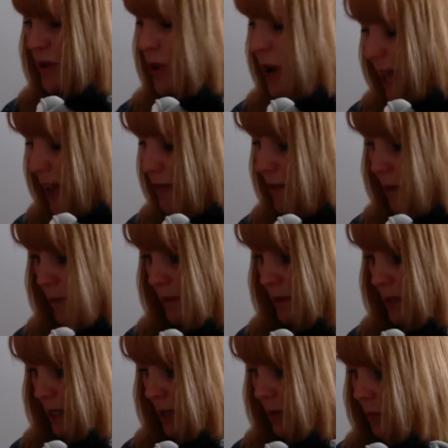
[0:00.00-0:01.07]
not
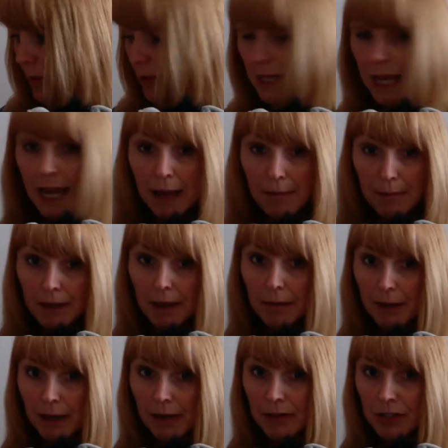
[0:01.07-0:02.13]
everybody was happy about